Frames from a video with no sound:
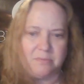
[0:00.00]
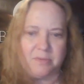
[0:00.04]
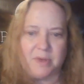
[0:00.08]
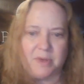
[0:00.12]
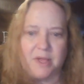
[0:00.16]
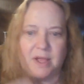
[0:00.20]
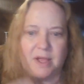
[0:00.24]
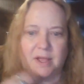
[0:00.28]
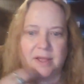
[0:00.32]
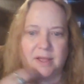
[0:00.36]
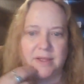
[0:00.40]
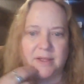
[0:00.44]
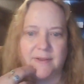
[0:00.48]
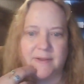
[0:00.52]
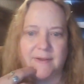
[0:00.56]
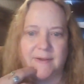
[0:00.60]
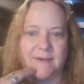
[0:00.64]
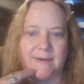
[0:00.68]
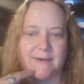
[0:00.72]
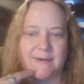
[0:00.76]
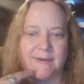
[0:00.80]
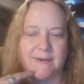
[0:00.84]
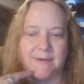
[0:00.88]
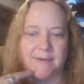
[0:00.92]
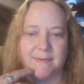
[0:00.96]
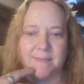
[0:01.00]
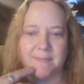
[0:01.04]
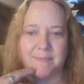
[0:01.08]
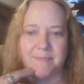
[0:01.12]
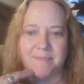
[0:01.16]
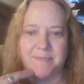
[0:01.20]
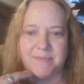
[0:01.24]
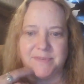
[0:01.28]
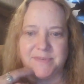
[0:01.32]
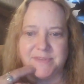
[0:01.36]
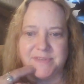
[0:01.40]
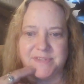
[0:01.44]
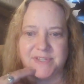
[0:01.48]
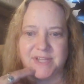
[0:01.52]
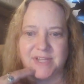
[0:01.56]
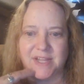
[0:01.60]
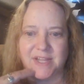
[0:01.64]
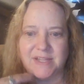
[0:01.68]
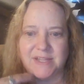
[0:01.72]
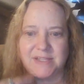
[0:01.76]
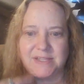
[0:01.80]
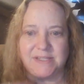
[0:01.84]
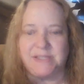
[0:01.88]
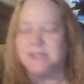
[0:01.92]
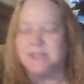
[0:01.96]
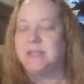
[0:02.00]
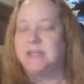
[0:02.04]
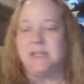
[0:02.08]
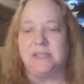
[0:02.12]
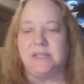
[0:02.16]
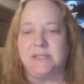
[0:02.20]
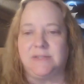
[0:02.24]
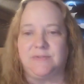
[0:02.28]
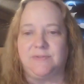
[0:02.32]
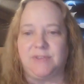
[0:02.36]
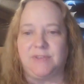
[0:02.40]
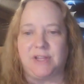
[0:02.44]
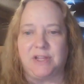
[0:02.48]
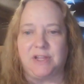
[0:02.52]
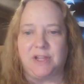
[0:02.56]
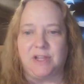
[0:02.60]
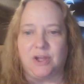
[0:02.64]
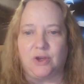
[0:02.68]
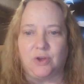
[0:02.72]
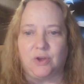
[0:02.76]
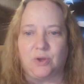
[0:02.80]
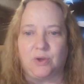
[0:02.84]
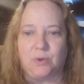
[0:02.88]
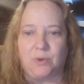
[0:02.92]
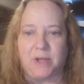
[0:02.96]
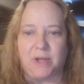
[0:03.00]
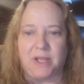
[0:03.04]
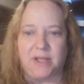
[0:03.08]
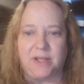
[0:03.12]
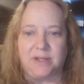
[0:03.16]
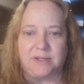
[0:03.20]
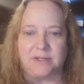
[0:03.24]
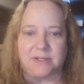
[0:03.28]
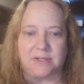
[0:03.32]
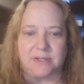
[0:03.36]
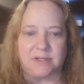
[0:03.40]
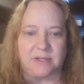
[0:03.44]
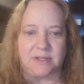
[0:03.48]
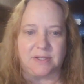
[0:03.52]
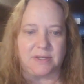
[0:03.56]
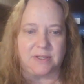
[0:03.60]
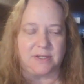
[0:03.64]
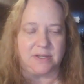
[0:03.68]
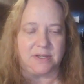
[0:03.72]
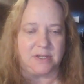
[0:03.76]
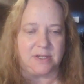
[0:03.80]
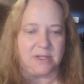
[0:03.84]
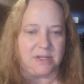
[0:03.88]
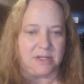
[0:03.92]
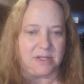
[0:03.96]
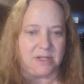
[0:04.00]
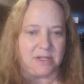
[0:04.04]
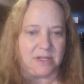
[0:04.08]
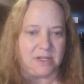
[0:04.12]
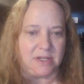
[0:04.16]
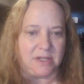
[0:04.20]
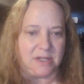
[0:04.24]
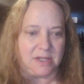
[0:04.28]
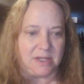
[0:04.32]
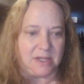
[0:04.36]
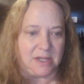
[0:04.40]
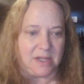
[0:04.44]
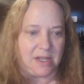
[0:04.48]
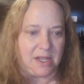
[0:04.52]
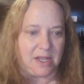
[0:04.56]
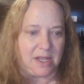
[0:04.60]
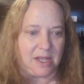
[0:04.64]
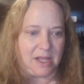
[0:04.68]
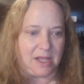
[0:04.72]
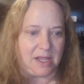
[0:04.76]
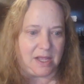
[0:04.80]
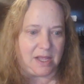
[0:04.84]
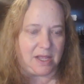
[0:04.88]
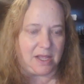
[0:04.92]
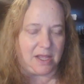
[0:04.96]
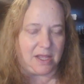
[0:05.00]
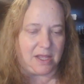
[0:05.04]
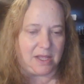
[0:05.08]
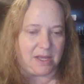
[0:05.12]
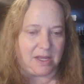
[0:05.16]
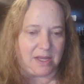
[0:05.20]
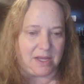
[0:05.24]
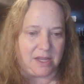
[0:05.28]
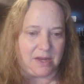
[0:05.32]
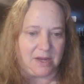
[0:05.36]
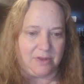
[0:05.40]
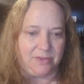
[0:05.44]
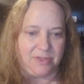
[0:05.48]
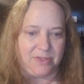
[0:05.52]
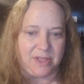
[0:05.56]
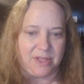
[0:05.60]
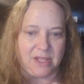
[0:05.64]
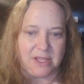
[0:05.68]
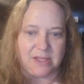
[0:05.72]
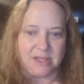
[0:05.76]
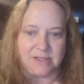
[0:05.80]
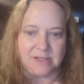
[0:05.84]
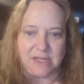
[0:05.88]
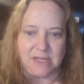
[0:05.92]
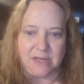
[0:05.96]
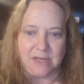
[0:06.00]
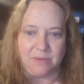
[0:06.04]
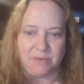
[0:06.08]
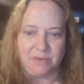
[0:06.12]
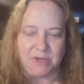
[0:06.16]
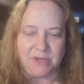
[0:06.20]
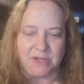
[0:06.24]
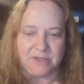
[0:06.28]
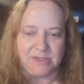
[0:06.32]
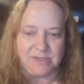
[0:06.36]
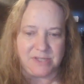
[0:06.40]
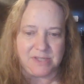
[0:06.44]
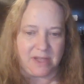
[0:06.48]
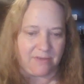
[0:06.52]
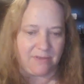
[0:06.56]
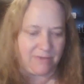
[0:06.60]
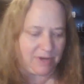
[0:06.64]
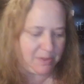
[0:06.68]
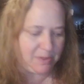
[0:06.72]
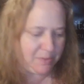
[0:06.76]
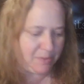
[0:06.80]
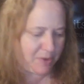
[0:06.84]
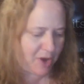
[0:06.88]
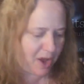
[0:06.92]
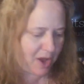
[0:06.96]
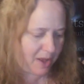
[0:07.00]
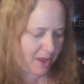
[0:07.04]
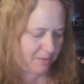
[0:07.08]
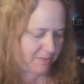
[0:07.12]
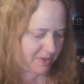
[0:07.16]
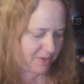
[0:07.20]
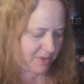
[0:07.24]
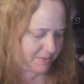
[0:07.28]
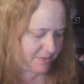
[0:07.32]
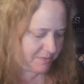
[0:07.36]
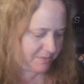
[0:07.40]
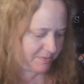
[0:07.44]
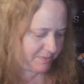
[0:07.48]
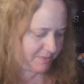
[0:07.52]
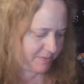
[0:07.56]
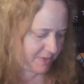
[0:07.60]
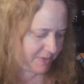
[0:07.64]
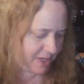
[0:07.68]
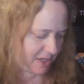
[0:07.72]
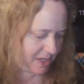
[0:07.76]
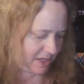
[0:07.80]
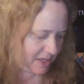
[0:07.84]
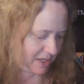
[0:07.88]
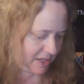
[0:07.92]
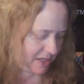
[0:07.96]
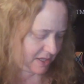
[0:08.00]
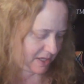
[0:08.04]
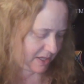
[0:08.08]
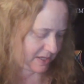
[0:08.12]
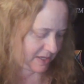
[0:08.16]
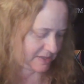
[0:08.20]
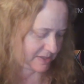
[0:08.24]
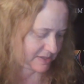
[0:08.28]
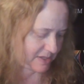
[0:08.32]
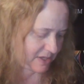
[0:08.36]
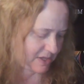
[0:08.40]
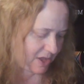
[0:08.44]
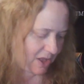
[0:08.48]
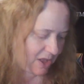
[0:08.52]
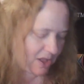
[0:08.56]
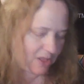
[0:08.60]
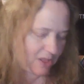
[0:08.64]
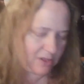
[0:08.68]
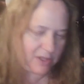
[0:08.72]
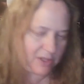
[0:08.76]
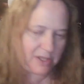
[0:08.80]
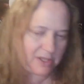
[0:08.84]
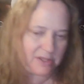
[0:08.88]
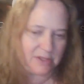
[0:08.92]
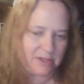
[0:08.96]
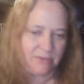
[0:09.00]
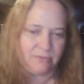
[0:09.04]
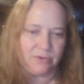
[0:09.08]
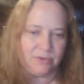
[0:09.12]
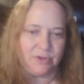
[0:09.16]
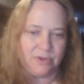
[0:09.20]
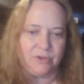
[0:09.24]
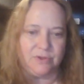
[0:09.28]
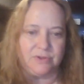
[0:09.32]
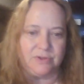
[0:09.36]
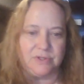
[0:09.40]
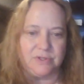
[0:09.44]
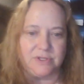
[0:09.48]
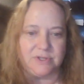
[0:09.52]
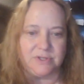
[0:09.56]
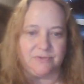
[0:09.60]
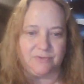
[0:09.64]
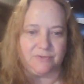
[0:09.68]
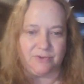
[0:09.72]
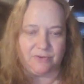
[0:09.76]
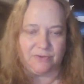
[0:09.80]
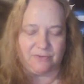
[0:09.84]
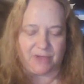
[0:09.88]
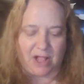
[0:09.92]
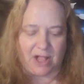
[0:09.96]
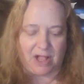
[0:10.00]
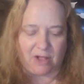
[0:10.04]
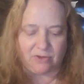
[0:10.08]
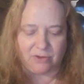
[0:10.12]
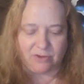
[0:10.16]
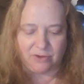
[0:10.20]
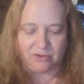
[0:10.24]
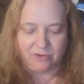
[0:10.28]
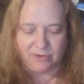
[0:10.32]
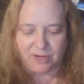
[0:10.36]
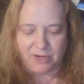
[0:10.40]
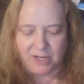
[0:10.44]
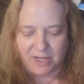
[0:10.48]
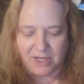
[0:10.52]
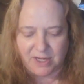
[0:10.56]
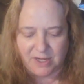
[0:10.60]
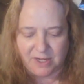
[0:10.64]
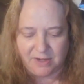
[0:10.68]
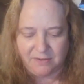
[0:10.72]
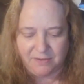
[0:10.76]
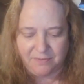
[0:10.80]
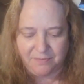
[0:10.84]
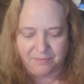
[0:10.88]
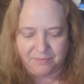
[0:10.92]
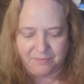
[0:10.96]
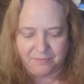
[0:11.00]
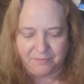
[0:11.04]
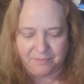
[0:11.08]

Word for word: But um, Stacy's video quit. And I don't think, is anyone else having a problem? Let's call in the runes for Valkyrie.